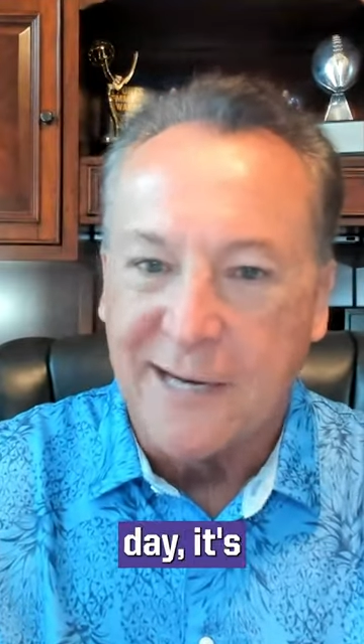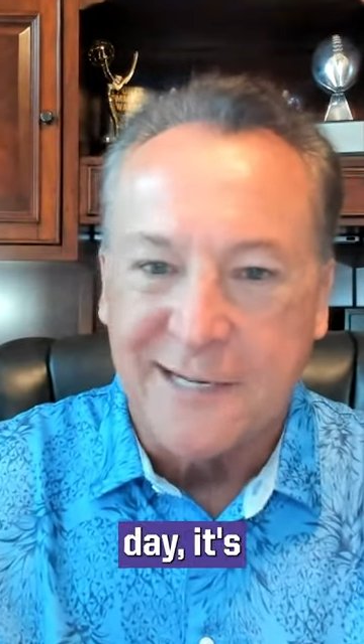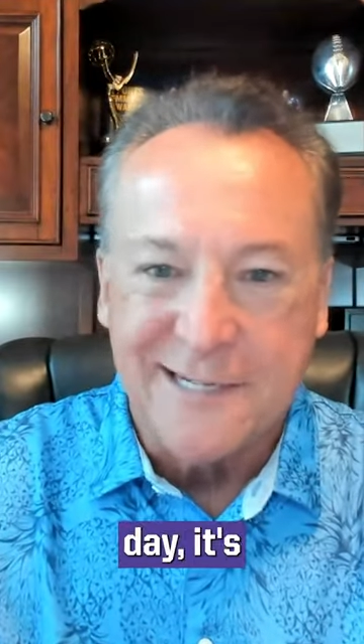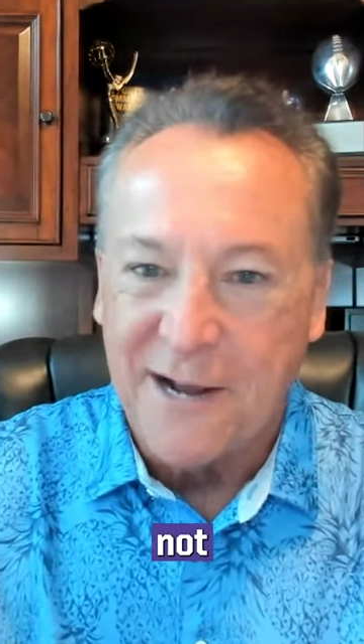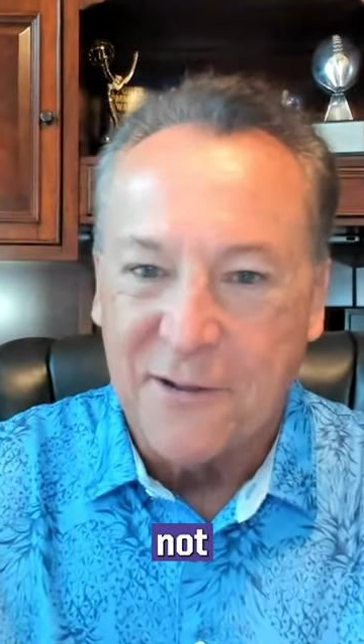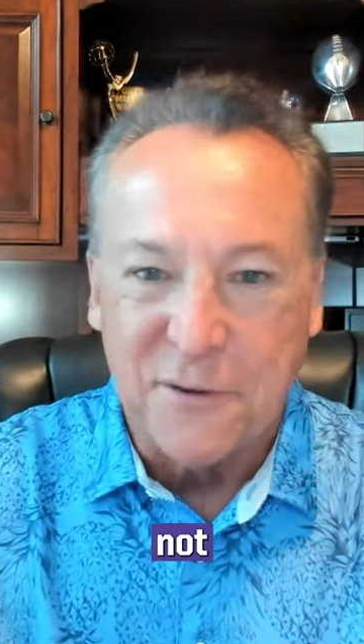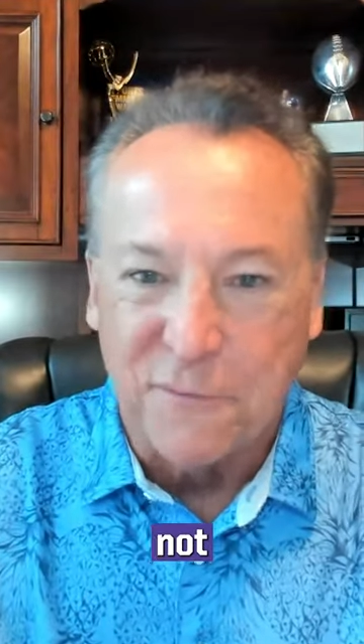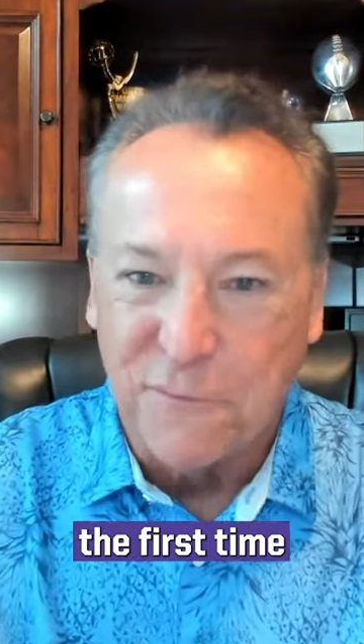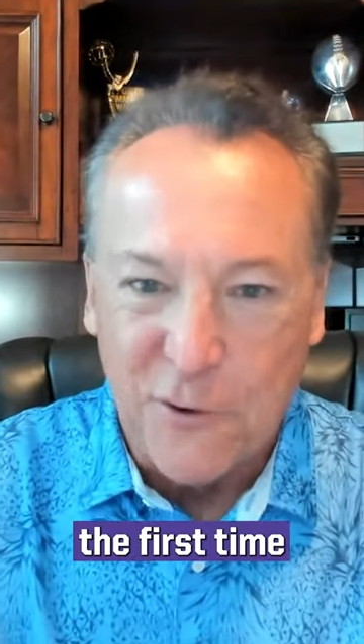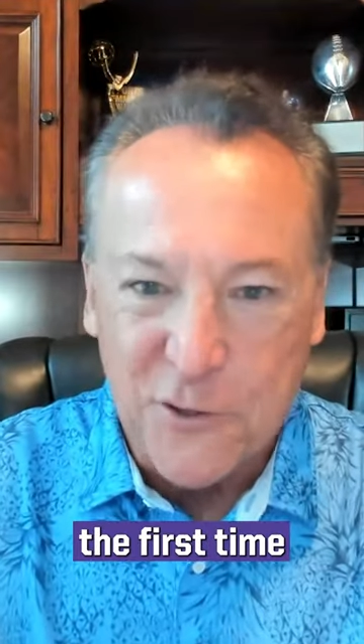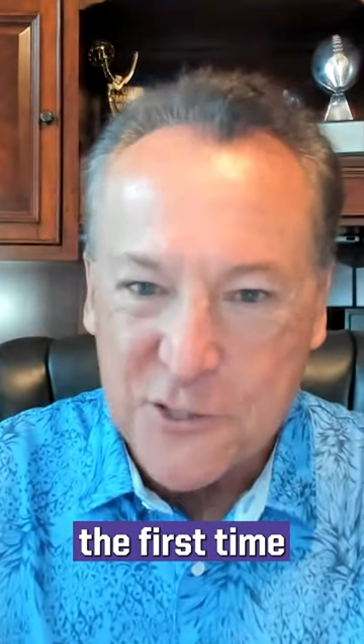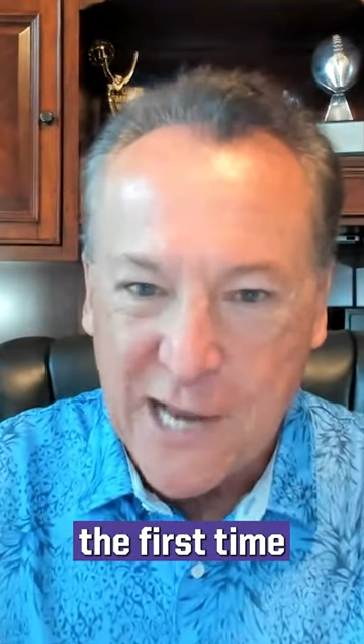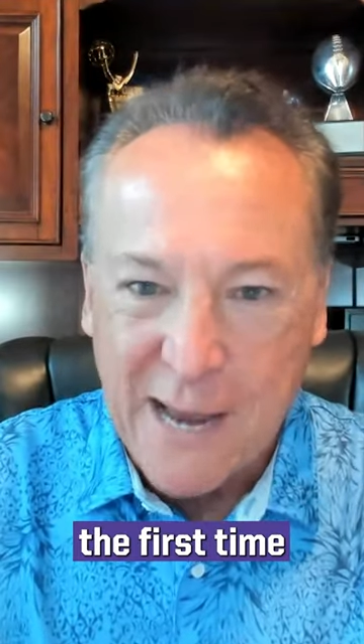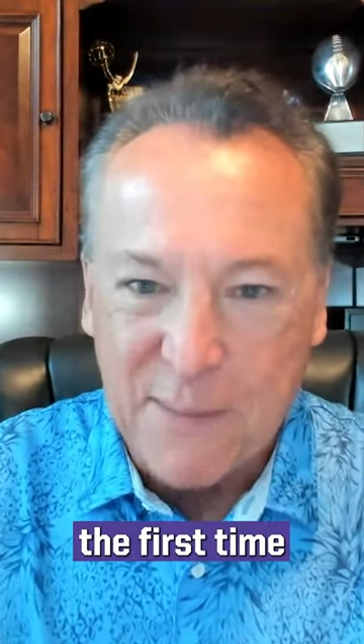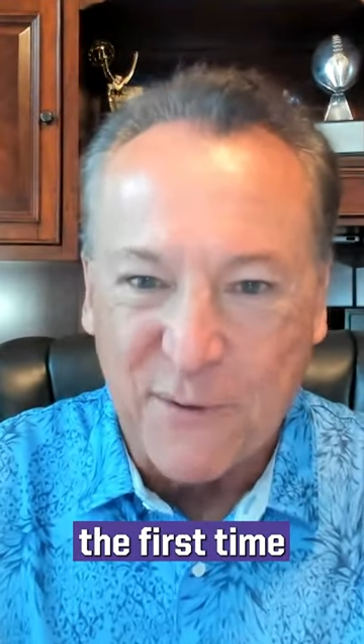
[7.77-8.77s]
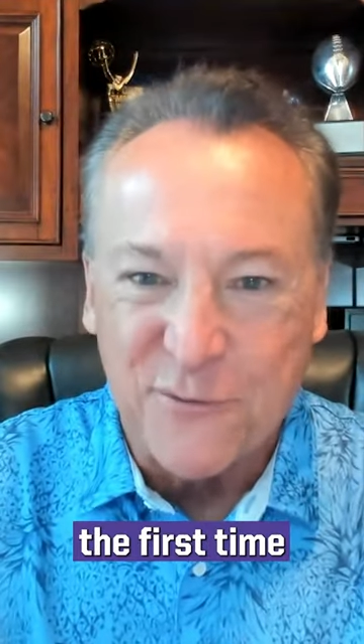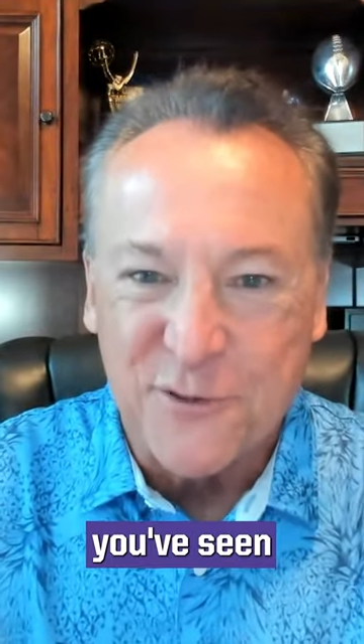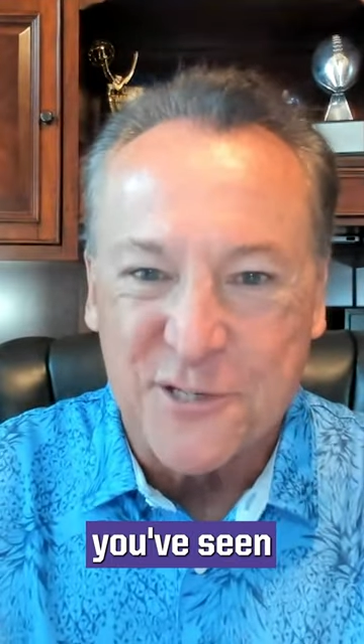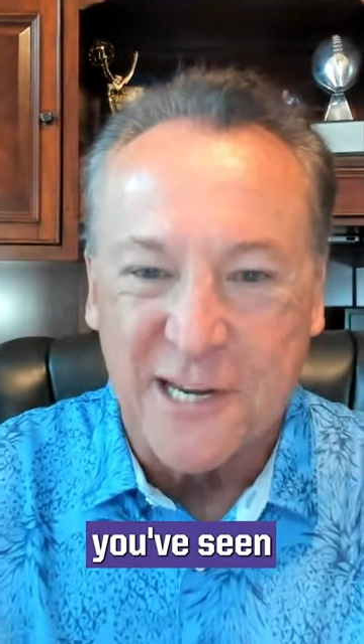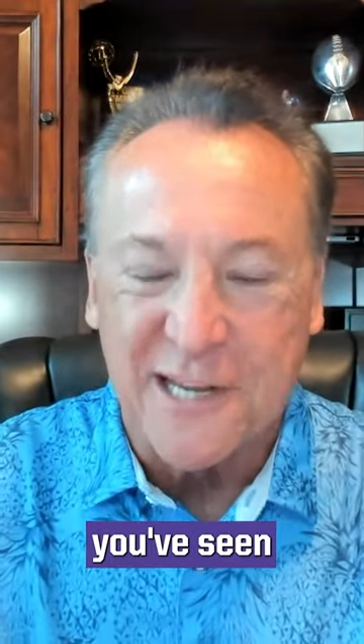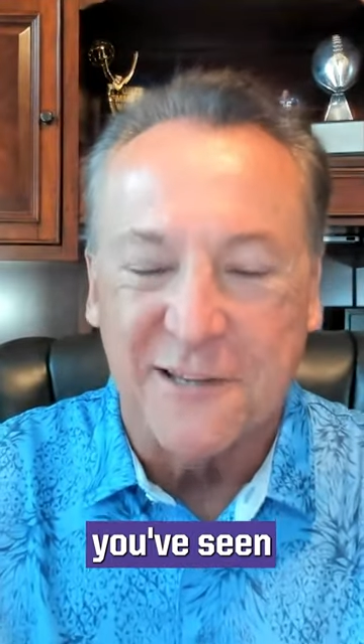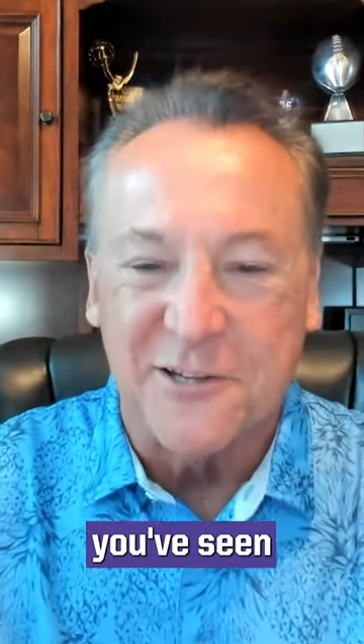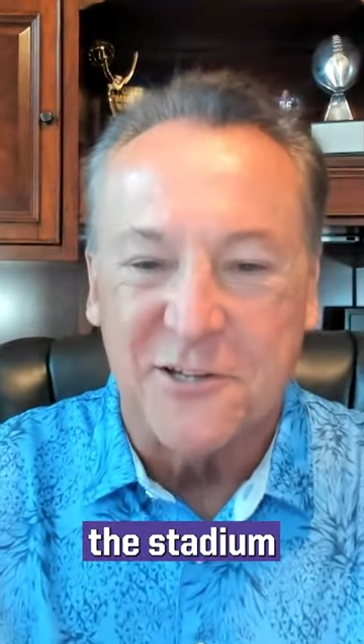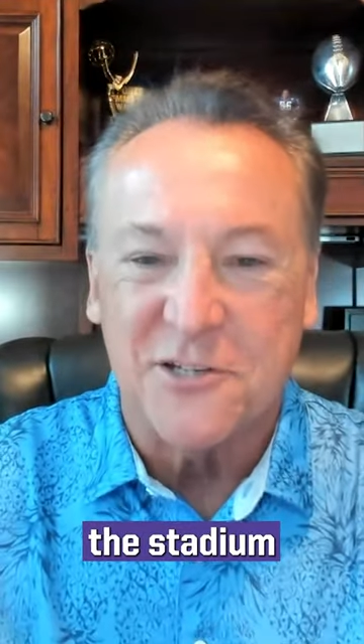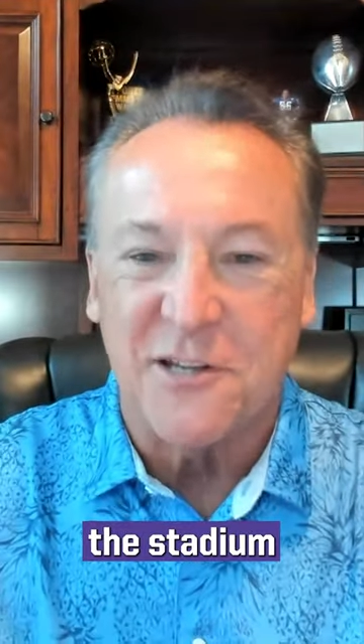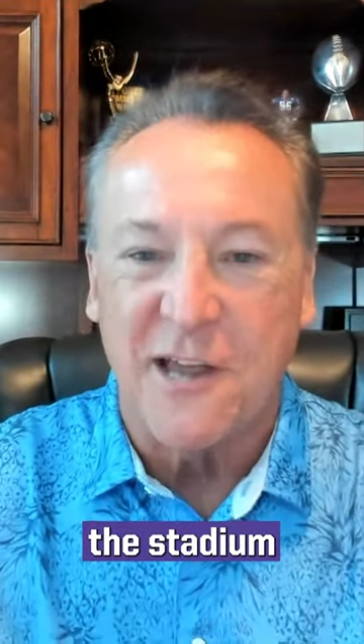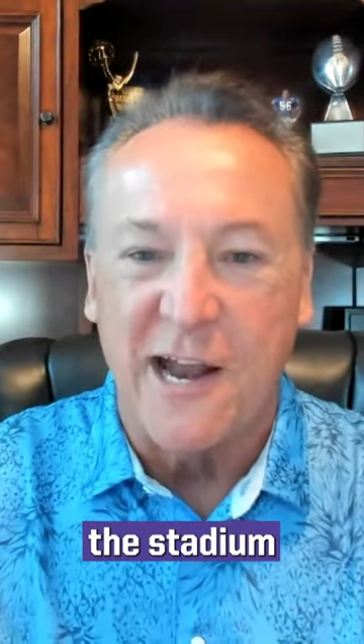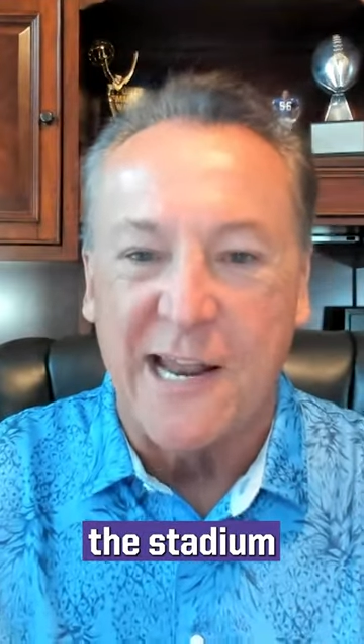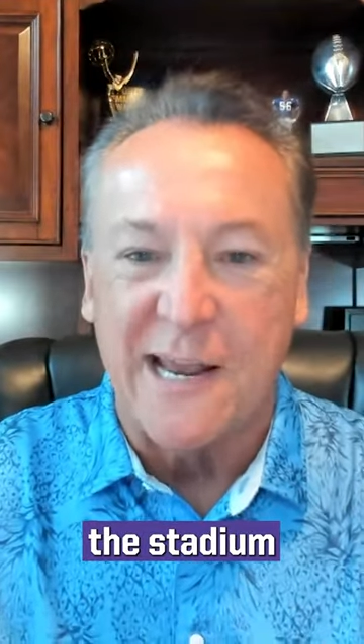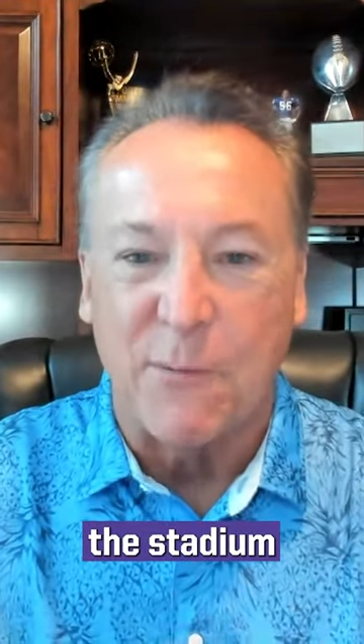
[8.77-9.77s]
it's not the first time you've seen the
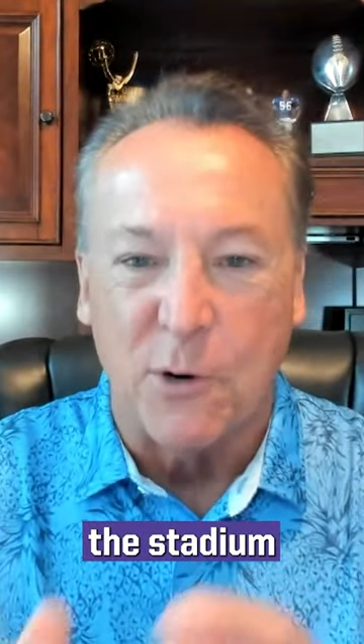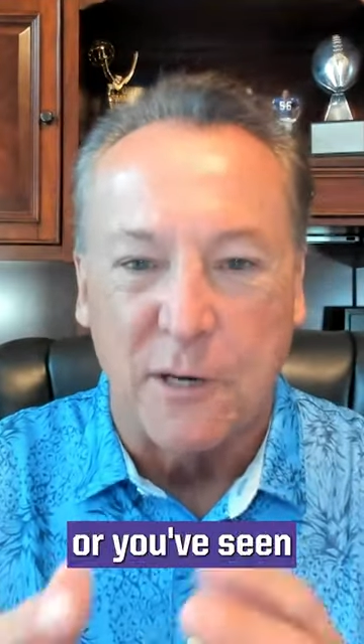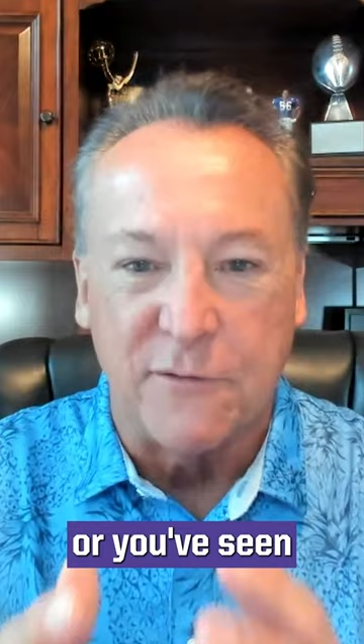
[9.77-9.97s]
stadium